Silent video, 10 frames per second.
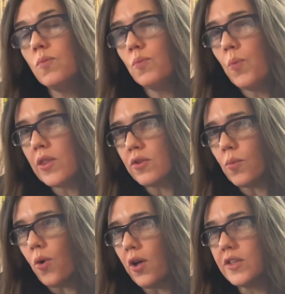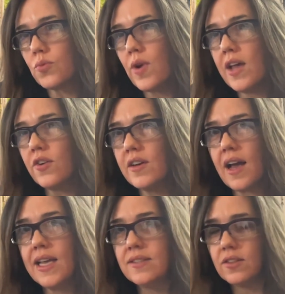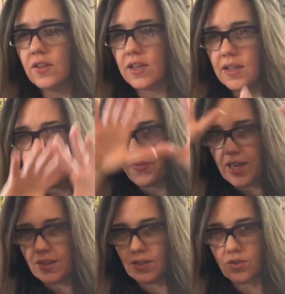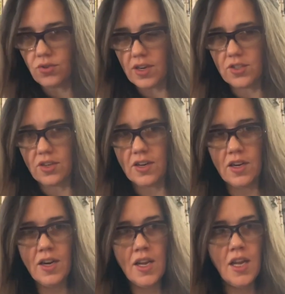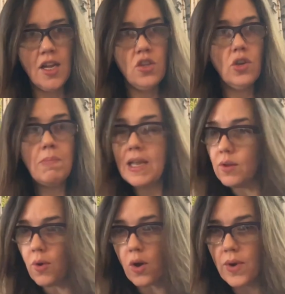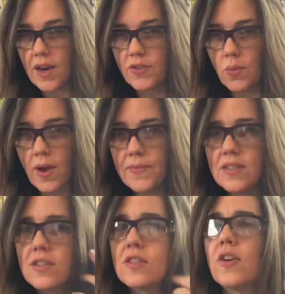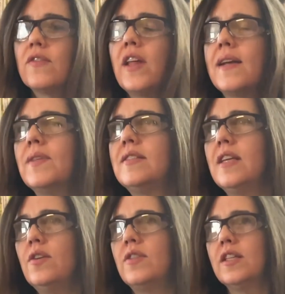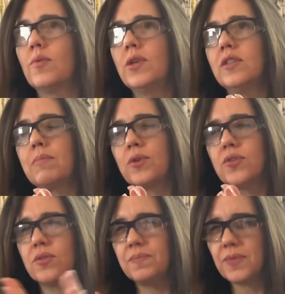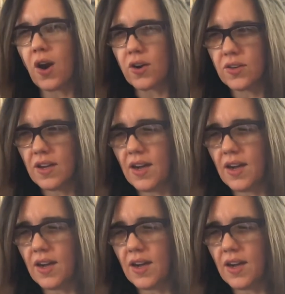whether the wall is red or not isn't going to affect the structure. You can paint the wall red if you want. This is sort of like, let's say you think the real numbers are